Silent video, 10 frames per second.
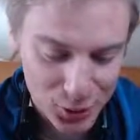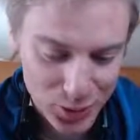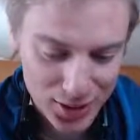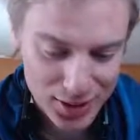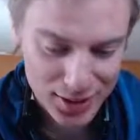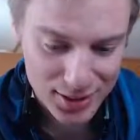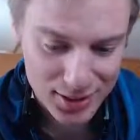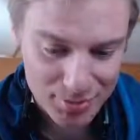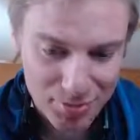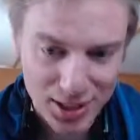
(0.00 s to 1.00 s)
else because
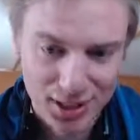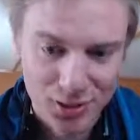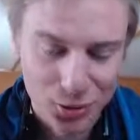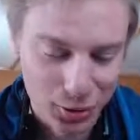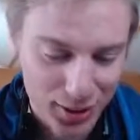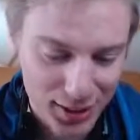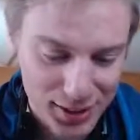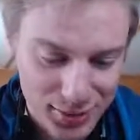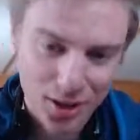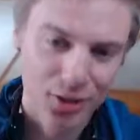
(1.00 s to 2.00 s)
it's taking too long, I
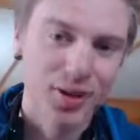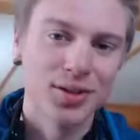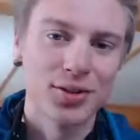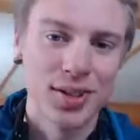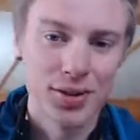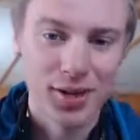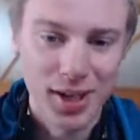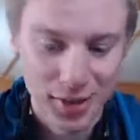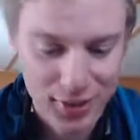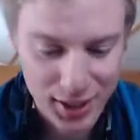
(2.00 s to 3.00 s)
guess. Alright, so there
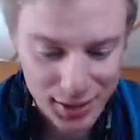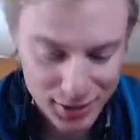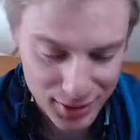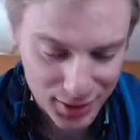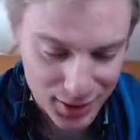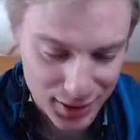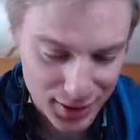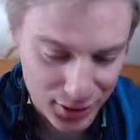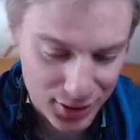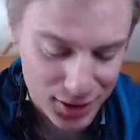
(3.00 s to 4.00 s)
you have that
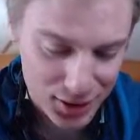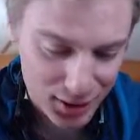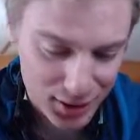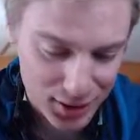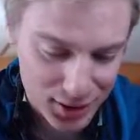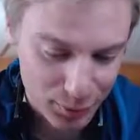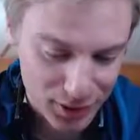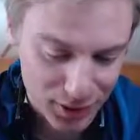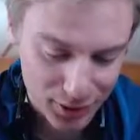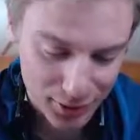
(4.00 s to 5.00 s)
that grand challenge. I
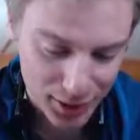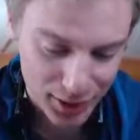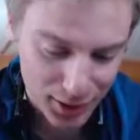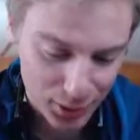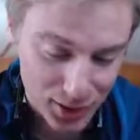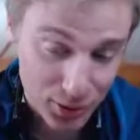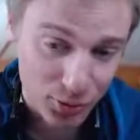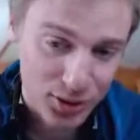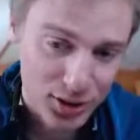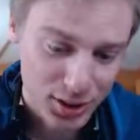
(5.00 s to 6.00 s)
mean, not grand, I wish
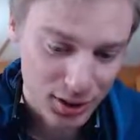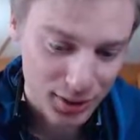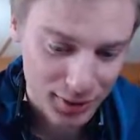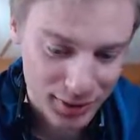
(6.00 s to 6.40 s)
it was